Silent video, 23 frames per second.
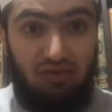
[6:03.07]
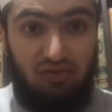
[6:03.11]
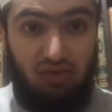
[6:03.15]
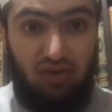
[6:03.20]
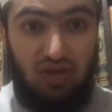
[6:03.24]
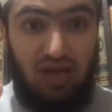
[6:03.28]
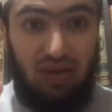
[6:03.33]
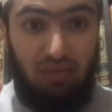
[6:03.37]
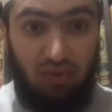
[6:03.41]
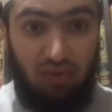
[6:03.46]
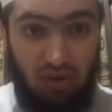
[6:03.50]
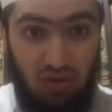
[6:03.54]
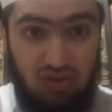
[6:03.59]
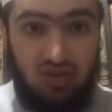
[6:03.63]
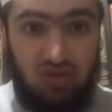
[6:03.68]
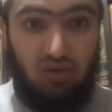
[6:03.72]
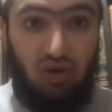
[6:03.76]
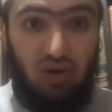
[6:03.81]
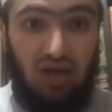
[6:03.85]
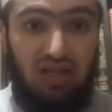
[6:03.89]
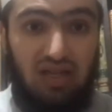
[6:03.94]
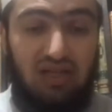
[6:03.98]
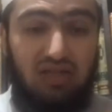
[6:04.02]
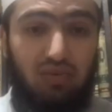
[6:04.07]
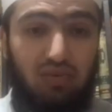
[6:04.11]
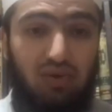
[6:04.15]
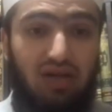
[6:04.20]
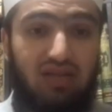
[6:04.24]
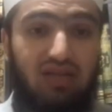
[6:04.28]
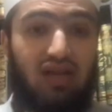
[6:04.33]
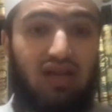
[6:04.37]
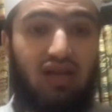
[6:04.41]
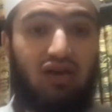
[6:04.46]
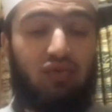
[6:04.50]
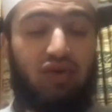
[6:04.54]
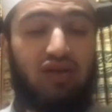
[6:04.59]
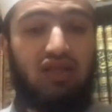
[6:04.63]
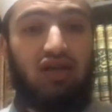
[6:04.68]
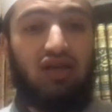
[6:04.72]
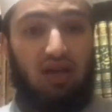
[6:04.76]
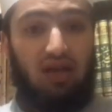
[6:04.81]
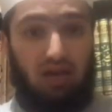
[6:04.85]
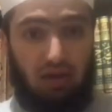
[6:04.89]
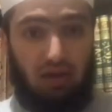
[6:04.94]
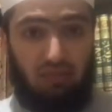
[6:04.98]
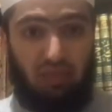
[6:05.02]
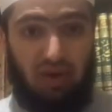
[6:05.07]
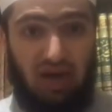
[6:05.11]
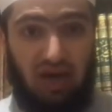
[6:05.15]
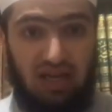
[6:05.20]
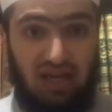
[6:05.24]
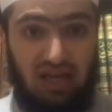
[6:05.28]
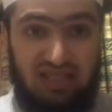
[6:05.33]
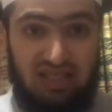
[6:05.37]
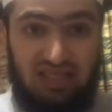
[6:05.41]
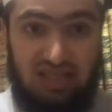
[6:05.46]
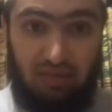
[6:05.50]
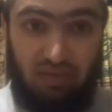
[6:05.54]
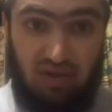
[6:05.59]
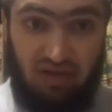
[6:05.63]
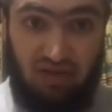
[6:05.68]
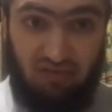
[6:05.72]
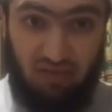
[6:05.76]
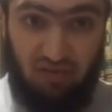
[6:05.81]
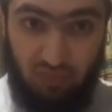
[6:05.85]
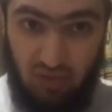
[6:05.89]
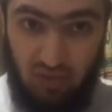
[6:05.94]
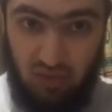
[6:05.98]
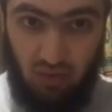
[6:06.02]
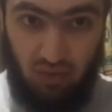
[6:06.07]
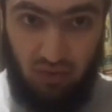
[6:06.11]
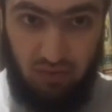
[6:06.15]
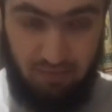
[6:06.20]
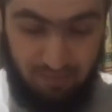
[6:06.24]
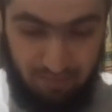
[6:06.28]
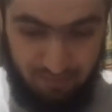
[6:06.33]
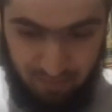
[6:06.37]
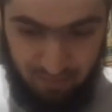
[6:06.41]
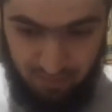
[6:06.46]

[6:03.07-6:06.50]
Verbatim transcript: to come closer to Allah subhanahu wa ta'ala with. May Allah accept that from His own.